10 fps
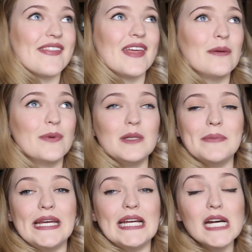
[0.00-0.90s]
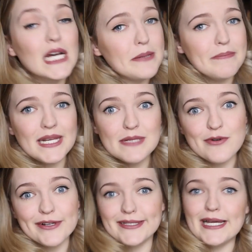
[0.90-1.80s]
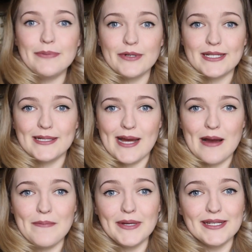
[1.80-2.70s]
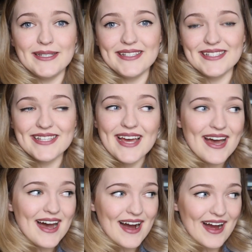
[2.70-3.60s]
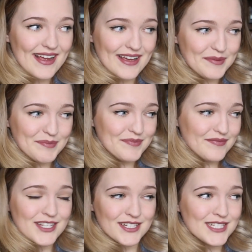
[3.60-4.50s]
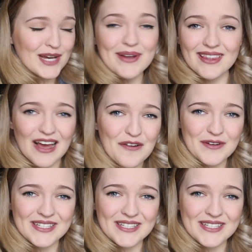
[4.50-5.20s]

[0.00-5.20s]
There will be many more side books to come because I am just so in love.